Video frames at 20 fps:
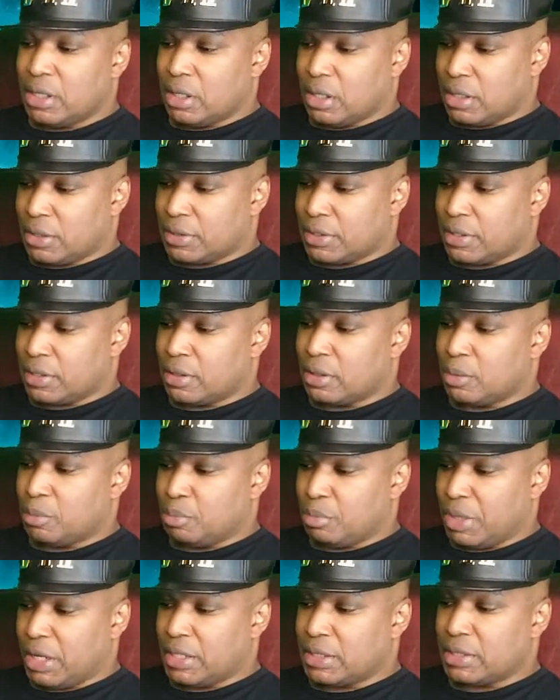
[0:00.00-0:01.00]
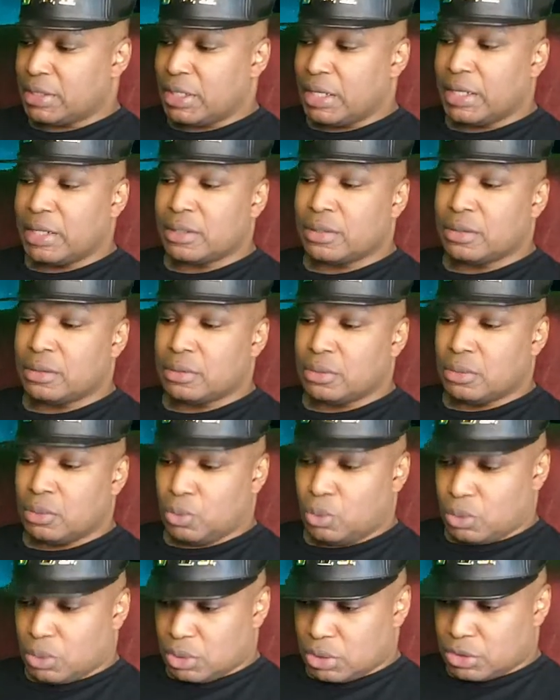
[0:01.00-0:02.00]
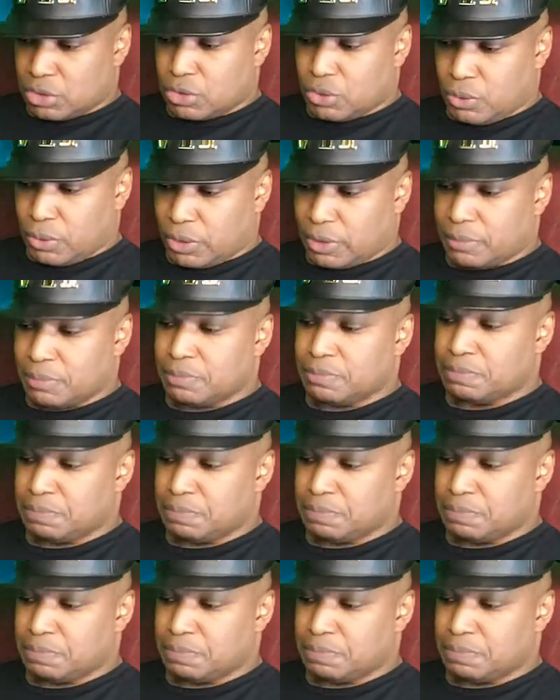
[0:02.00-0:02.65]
on their Maiden England World Tour.